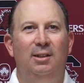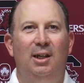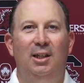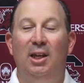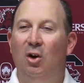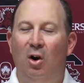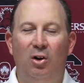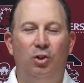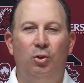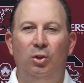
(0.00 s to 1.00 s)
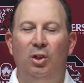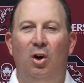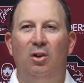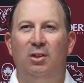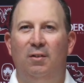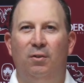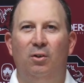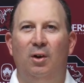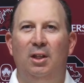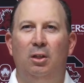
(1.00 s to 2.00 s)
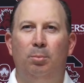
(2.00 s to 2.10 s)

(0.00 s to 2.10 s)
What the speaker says: and they are truly all different, right?